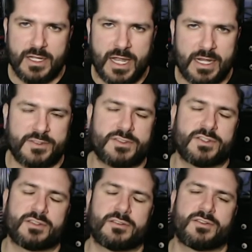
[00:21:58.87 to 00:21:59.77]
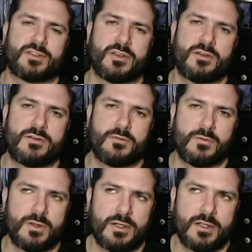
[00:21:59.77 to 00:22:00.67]
And it's just
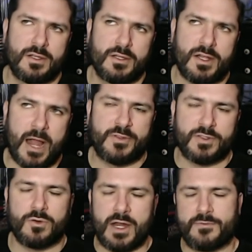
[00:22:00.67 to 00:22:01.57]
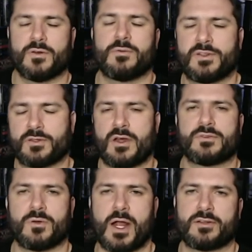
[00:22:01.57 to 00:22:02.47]
I'm so grateful we still have
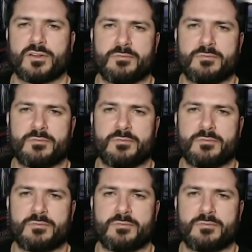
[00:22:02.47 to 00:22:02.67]
directors